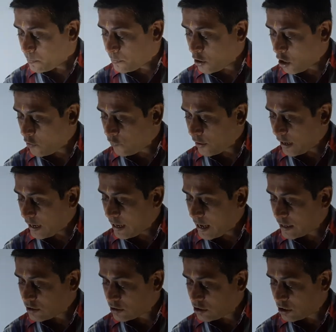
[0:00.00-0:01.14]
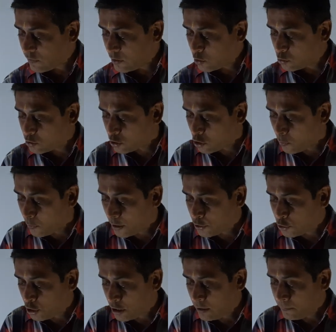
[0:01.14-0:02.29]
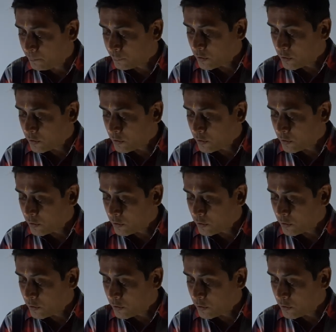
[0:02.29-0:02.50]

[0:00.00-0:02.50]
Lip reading: P of A dash is equal to 0.3,